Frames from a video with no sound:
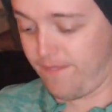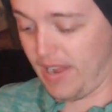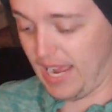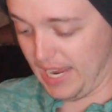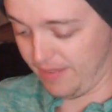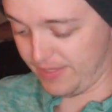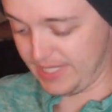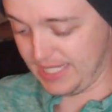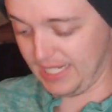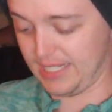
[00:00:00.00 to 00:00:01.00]
five,
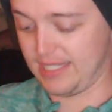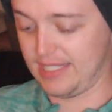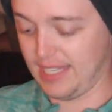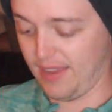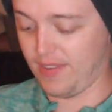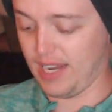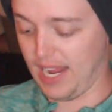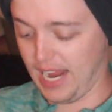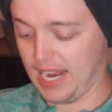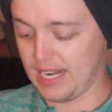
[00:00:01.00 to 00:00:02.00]
six, seven,
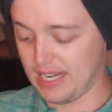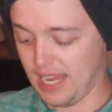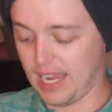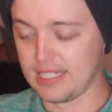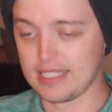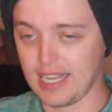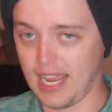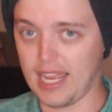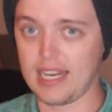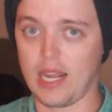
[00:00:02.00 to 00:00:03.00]
eight, nine,
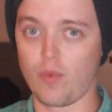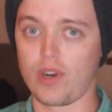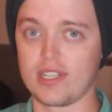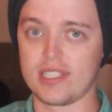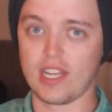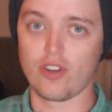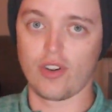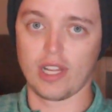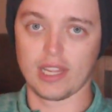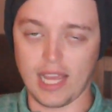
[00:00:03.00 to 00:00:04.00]
ten, and we're gonna send her
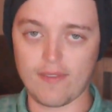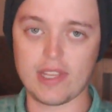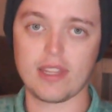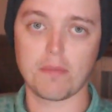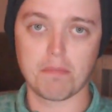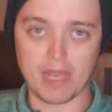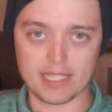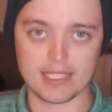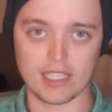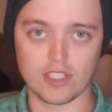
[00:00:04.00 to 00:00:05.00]
an 11th
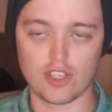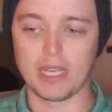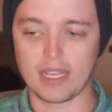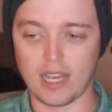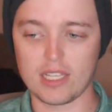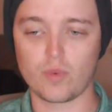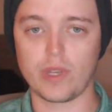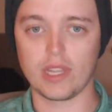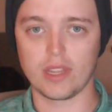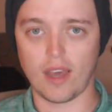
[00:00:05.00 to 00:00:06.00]
message because
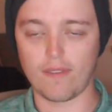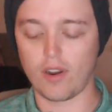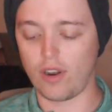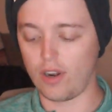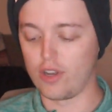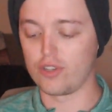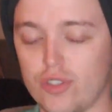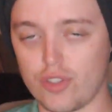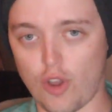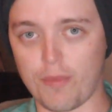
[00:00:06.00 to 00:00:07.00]
we love her
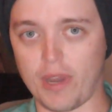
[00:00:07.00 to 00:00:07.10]
so